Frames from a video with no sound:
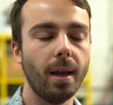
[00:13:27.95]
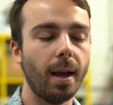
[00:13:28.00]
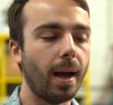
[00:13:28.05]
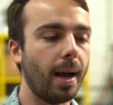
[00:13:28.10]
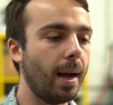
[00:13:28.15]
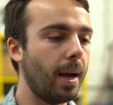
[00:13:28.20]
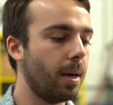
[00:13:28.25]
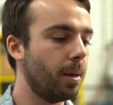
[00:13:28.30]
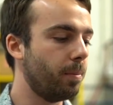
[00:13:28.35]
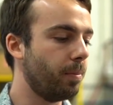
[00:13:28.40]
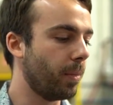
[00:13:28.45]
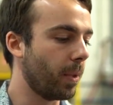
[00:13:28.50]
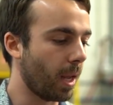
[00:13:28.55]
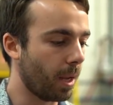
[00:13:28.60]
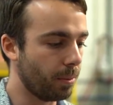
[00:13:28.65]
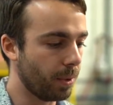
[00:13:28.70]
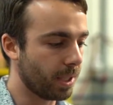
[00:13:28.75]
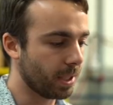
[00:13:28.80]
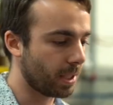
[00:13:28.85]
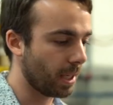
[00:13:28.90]
um,
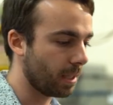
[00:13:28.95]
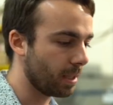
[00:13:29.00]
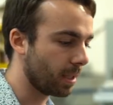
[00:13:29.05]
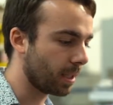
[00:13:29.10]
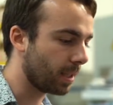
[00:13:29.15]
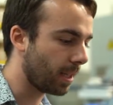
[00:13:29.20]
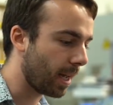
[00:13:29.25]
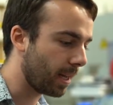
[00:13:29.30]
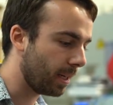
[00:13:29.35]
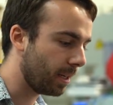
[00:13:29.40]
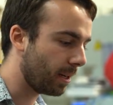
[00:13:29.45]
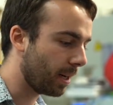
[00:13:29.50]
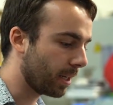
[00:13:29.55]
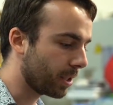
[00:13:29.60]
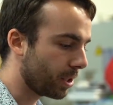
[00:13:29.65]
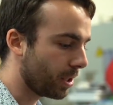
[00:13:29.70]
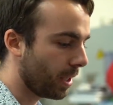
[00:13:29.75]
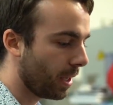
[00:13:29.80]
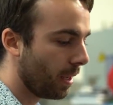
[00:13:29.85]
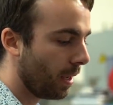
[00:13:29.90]
and we could take a look at that here,
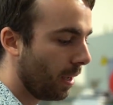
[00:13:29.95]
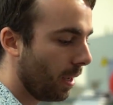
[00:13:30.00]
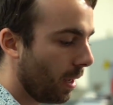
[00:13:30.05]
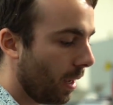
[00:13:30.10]
actually.